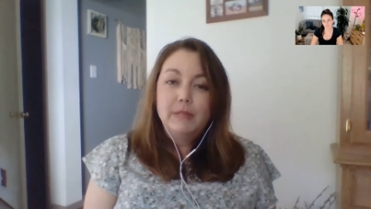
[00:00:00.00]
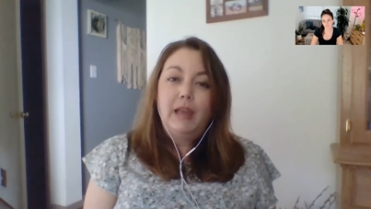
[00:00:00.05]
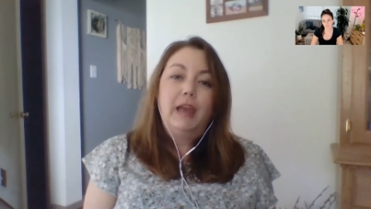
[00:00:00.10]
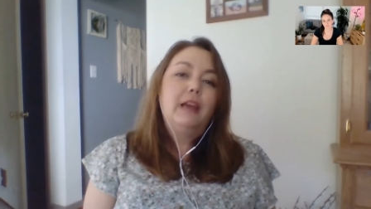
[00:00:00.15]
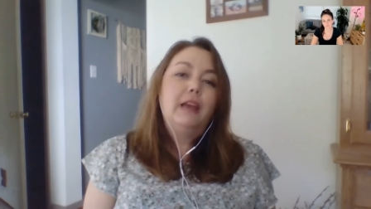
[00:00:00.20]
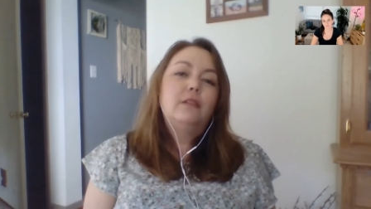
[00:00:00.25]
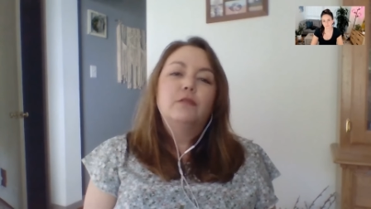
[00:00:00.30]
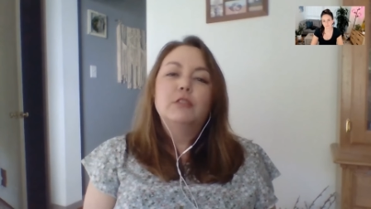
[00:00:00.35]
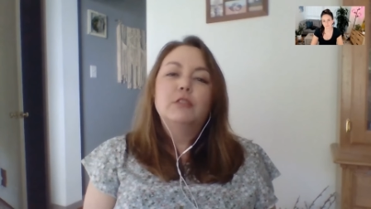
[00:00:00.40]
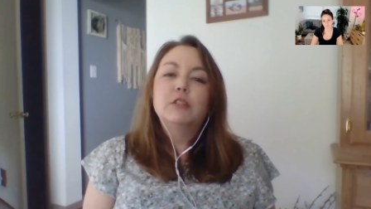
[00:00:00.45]

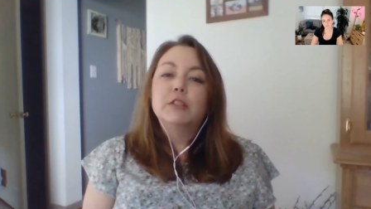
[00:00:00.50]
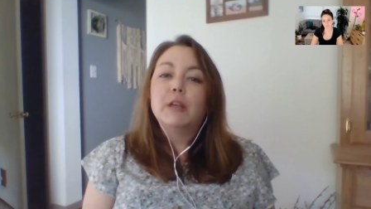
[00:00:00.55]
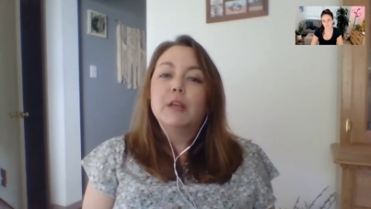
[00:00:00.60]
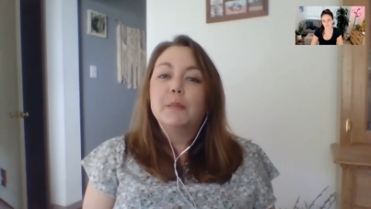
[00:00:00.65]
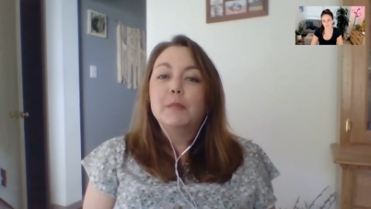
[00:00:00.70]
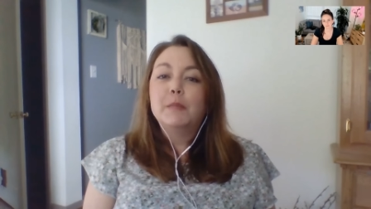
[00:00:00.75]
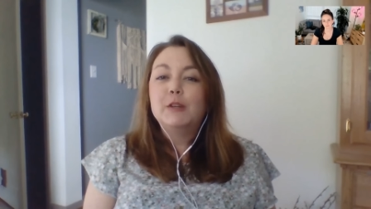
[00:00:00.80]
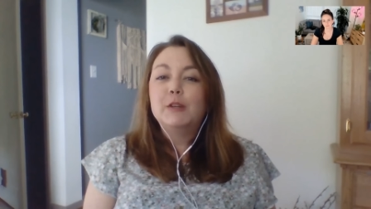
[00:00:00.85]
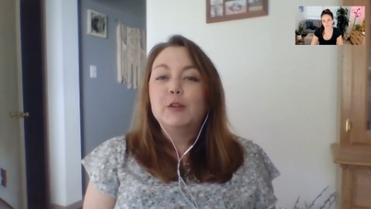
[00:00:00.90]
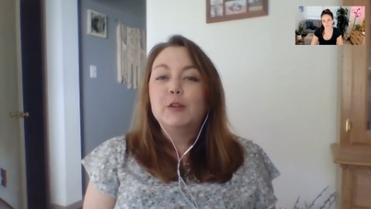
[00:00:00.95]
And for
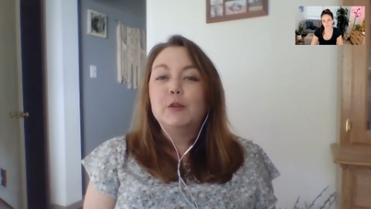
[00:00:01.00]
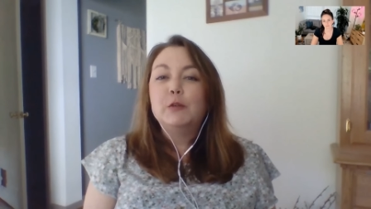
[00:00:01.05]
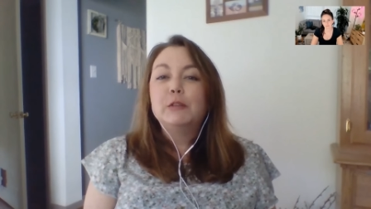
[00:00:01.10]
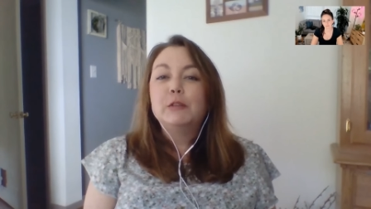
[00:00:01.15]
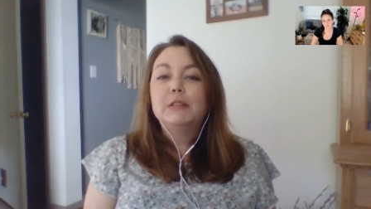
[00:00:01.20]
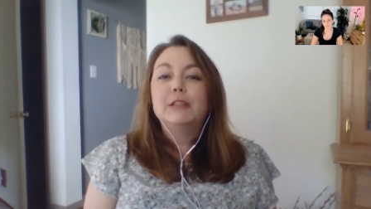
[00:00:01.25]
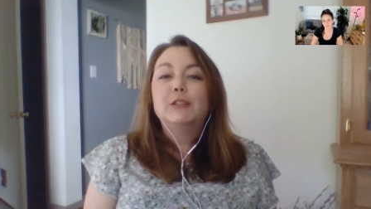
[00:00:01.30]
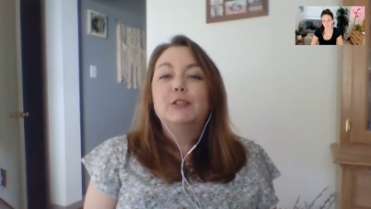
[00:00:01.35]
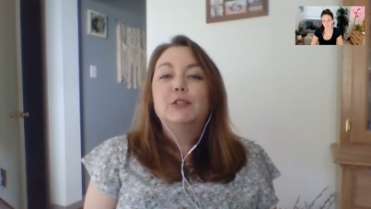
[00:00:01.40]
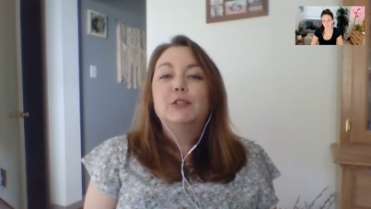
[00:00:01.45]
someone who
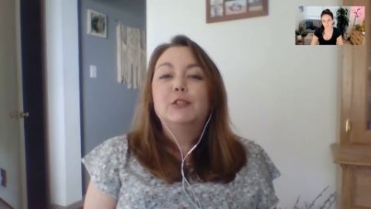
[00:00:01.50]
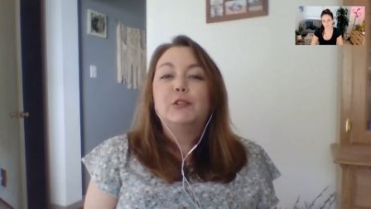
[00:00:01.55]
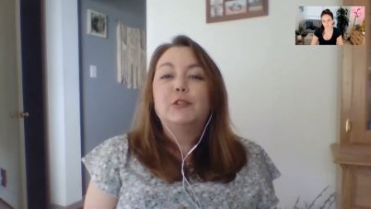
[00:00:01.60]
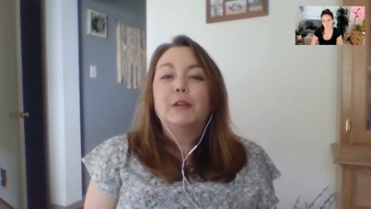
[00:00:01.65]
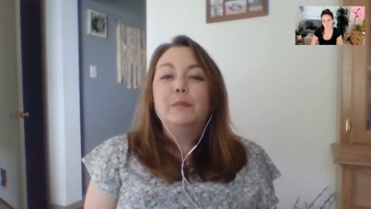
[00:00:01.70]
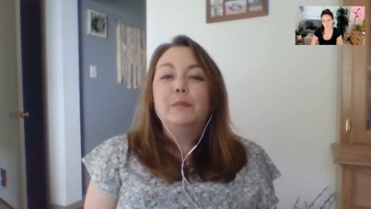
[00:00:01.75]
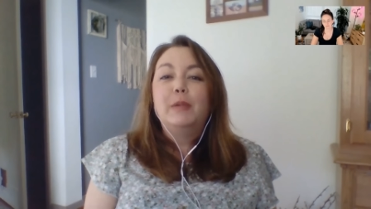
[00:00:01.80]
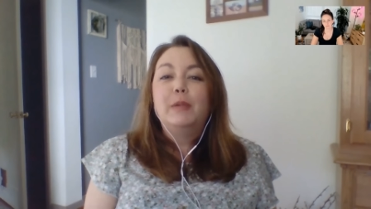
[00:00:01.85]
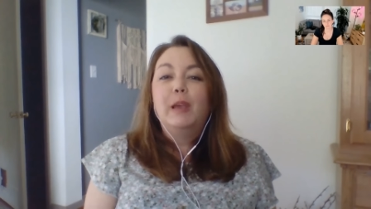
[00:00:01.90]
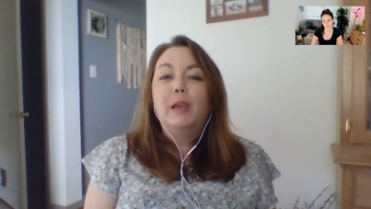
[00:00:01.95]
is an
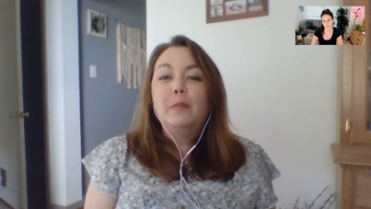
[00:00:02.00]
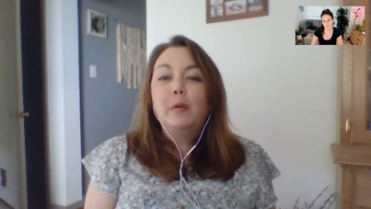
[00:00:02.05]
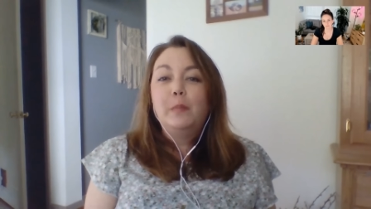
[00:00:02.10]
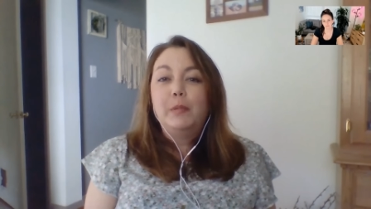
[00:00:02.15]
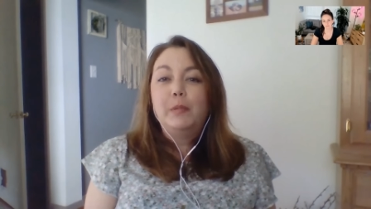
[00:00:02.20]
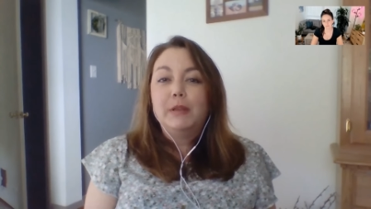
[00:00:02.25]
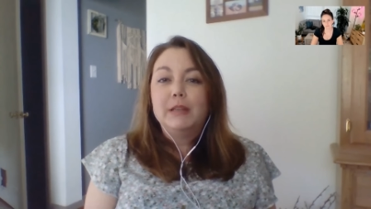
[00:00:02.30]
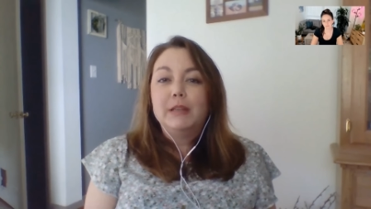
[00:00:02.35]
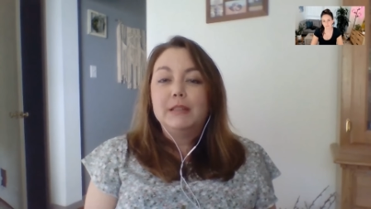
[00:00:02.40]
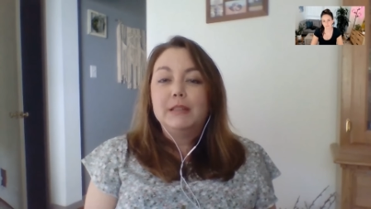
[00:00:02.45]
extreme people
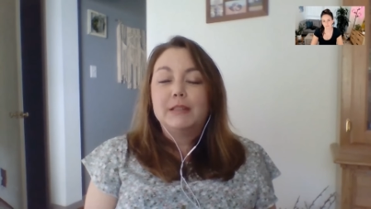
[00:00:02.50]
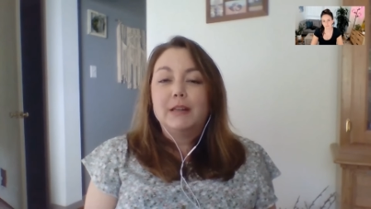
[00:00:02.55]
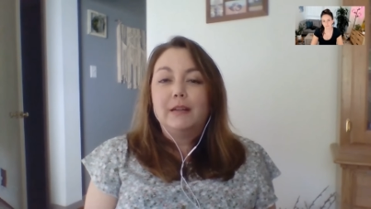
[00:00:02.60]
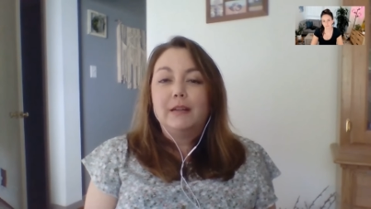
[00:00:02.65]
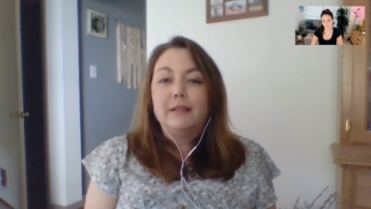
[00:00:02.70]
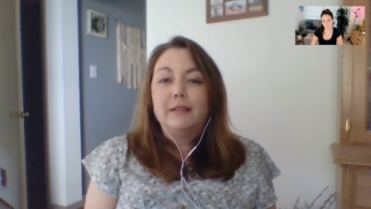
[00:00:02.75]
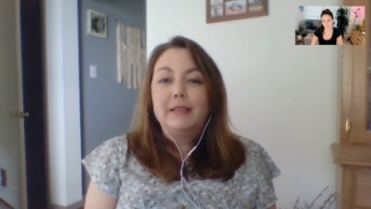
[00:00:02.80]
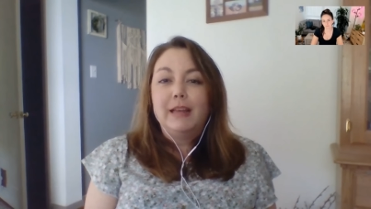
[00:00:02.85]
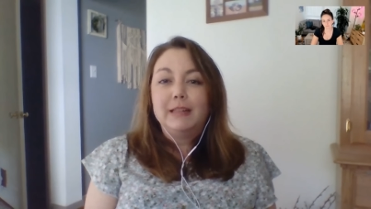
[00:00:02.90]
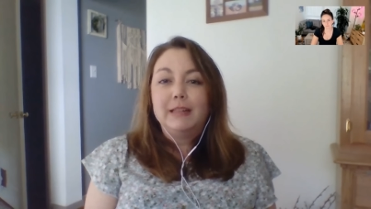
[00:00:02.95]

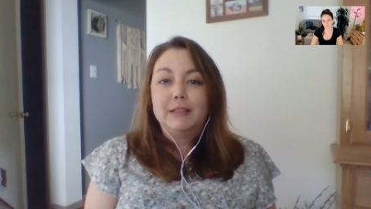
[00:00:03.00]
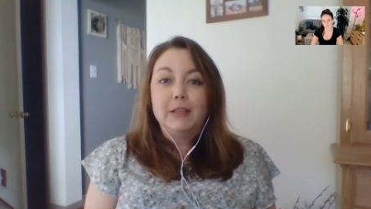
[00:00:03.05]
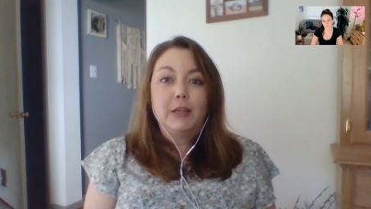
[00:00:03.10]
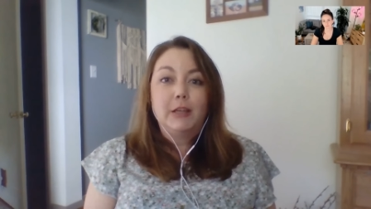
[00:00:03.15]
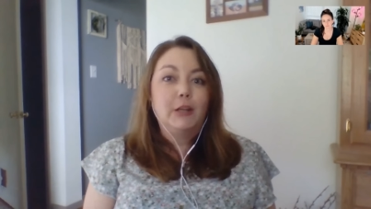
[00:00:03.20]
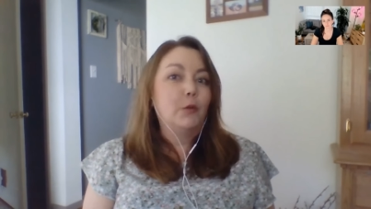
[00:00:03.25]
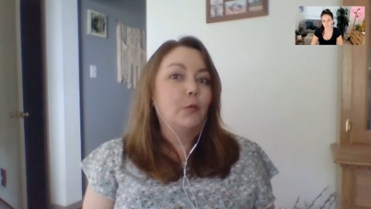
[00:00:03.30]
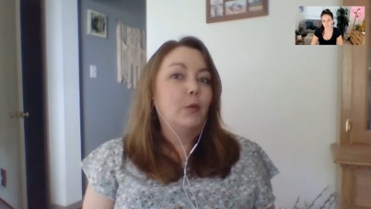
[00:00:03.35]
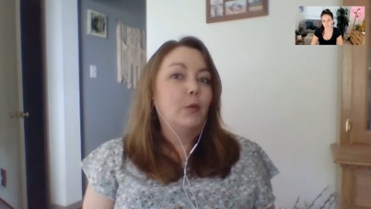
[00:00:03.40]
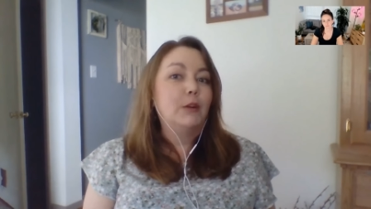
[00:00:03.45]
pleaser, that's
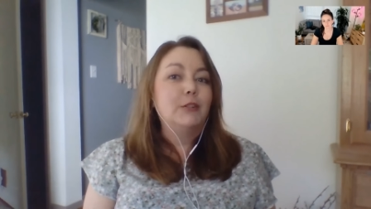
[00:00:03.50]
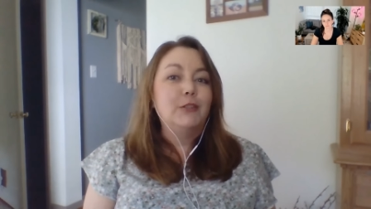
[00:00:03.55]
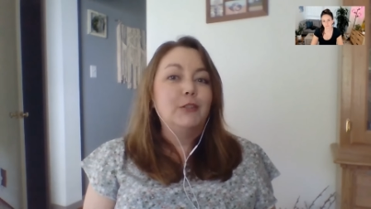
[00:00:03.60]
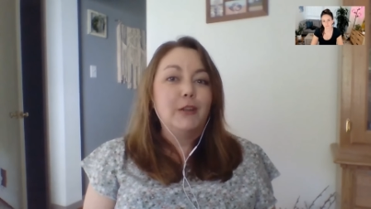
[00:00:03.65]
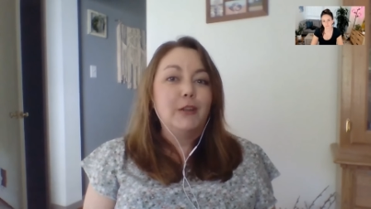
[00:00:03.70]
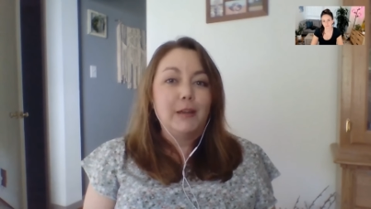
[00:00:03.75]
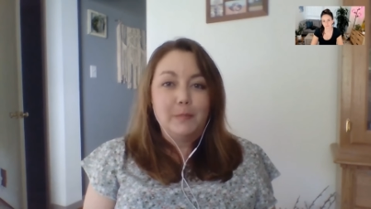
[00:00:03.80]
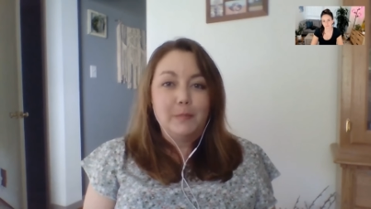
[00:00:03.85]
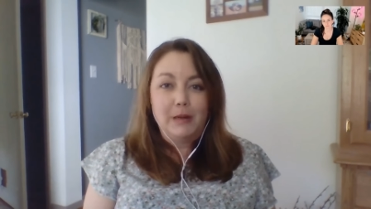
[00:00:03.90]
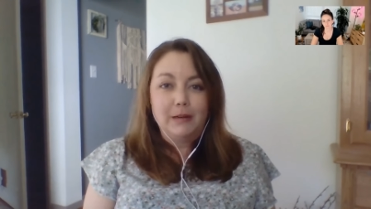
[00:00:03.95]
like your worst
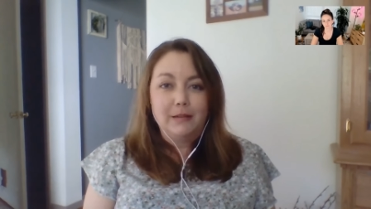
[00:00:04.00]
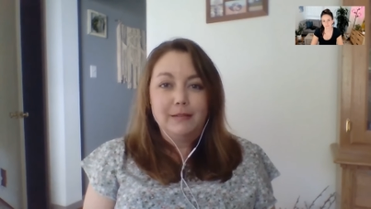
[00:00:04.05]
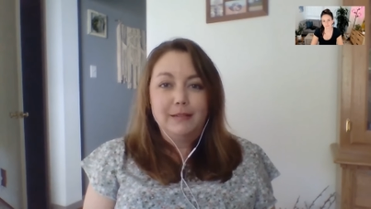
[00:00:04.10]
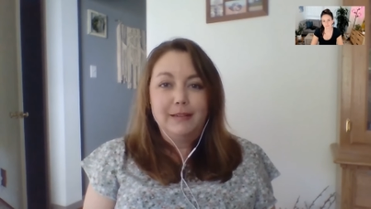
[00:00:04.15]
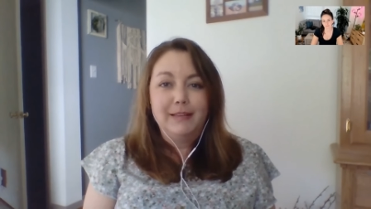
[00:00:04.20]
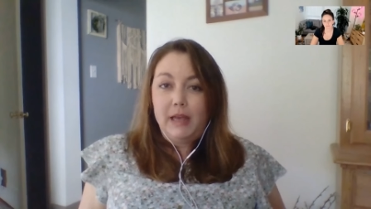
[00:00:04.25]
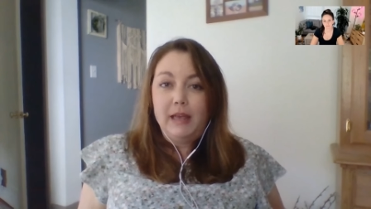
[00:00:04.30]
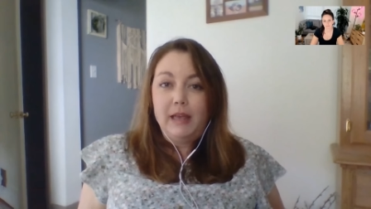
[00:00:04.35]
nightmare.